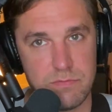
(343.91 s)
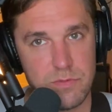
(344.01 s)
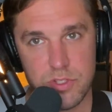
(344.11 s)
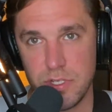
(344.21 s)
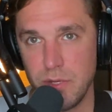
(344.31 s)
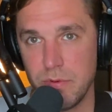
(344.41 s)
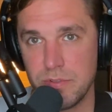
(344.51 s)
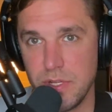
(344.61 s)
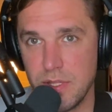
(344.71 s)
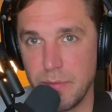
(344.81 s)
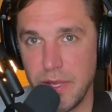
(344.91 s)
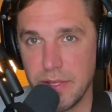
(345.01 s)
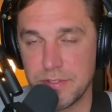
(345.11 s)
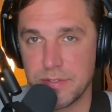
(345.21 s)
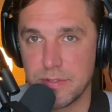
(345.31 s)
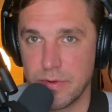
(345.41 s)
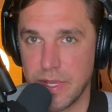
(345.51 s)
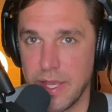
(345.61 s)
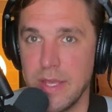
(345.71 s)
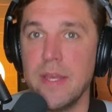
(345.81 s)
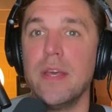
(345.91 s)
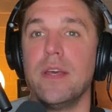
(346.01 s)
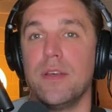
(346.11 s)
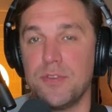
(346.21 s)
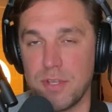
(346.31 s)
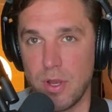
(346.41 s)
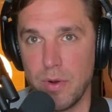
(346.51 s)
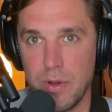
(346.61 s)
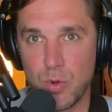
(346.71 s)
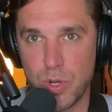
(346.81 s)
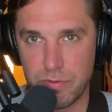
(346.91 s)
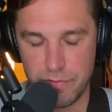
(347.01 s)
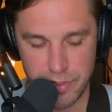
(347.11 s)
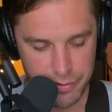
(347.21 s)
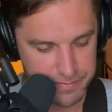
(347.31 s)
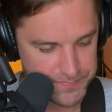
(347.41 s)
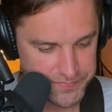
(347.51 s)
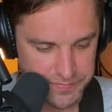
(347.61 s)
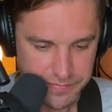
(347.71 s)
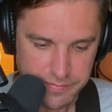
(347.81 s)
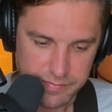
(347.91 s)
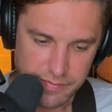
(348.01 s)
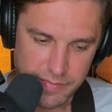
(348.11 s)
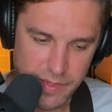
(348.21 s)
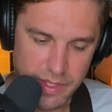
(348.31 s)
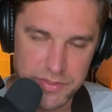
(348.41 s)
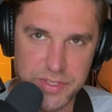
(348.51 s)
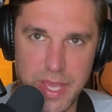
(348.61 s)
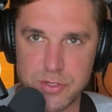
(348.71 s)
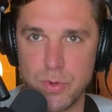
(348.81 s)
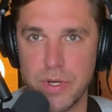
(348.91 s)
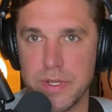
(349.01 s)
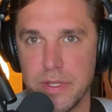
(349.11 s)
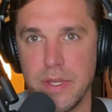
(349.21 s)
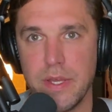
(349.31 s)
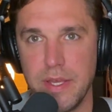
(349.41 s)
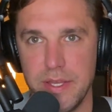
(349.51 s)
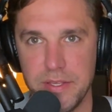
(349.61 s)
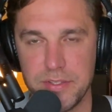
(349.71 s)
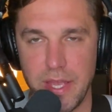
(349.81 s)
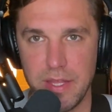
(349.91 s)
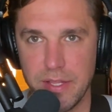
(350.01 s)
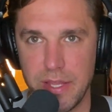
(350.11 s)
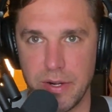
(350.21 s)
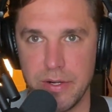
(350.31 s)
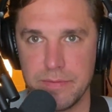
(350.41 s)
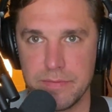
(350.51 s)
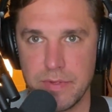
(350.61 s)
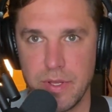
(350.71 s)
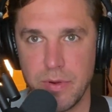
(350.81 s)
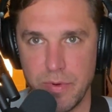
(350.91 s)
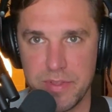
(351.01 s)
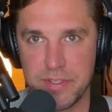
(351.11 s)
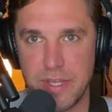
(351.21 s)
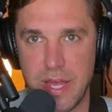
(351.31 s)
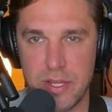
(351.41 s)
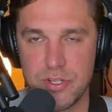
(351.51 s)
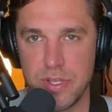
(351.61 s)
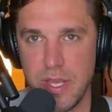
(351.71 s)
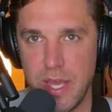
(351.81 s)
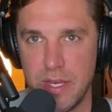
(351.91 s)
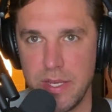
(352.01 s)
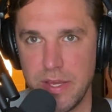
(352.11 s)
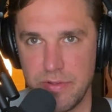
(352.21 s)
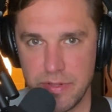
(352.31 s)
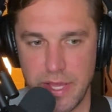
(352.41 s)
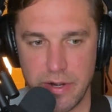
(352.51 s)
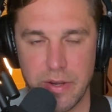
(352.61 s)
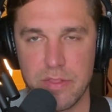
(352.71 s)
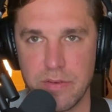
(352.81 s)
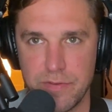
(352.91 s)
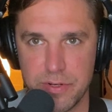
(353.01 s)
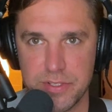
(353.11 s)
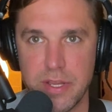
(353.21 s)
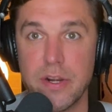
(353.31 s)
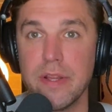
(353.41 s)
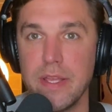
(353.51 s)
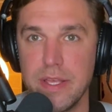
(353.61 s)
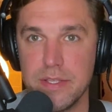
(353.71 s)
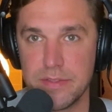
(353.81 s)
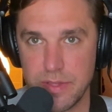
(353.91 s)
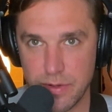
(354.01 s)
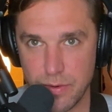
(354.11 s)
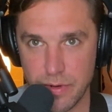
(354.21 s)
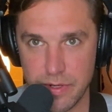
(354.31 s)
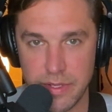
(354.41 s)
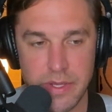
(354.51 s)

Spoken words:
G with G in the bass, okay? So, quick review. Slash chord is a letter with a slash and another letter. The first letter is the chord.